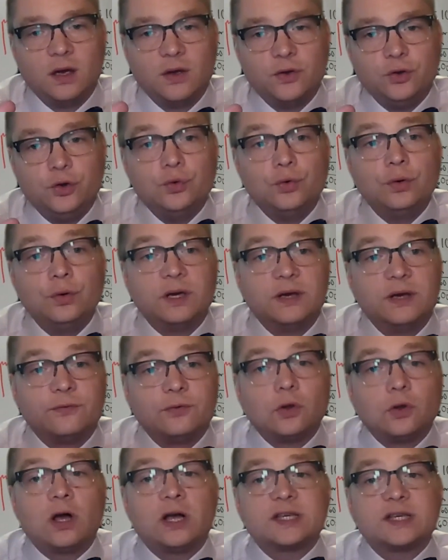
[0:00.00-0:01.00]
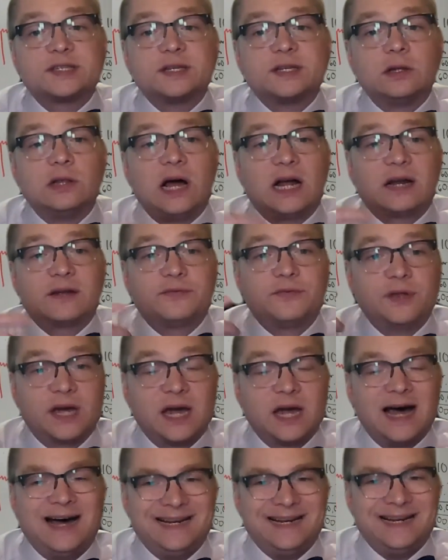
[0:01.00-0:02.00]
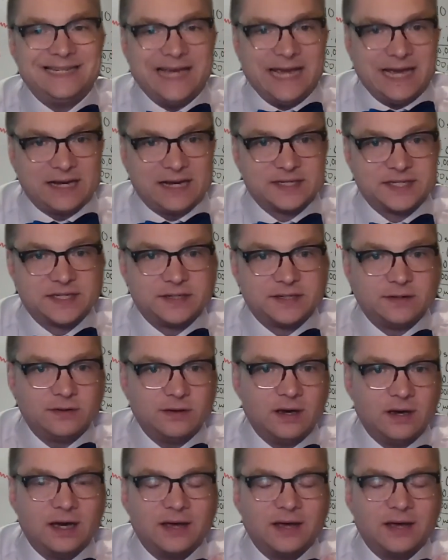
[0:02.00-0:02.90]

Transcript: you have lost a lot of the context.